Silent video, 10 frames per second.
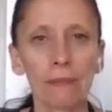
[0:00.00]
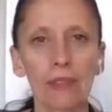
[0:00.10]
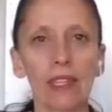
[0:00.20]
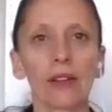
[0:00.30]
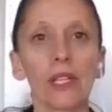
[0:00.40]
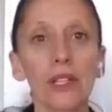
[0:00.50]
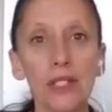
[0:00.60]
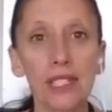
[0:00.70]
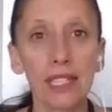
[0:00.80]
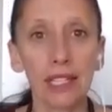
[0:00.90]
Now here's
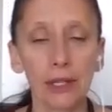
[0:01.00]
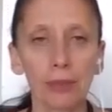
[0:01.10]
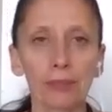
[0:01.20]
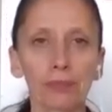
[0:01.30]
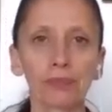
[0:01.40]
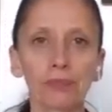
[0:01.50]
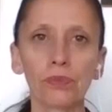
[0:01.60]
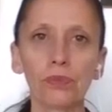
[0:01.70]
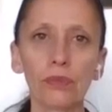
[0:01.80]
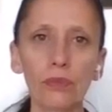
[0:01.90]
the kicker.
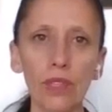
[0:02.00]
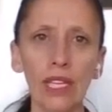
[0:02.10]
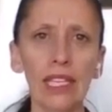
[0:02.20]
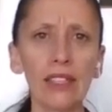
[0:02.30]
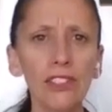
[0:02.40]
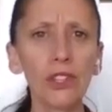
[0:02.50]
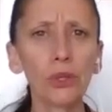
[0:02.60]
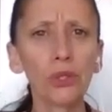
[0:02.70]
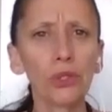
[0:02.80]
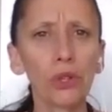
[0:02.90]
Even though
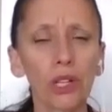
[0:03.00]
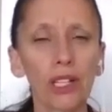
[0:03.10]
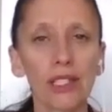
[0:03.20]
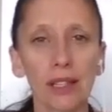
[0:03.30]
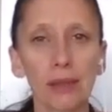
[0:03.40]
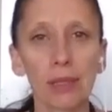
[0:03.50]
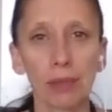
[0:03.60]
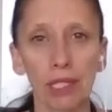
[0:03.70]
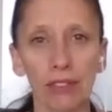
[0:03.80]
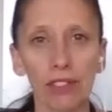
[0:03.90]
you know it on some deeper
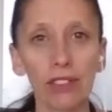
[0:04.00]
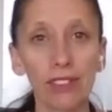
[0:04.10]
level,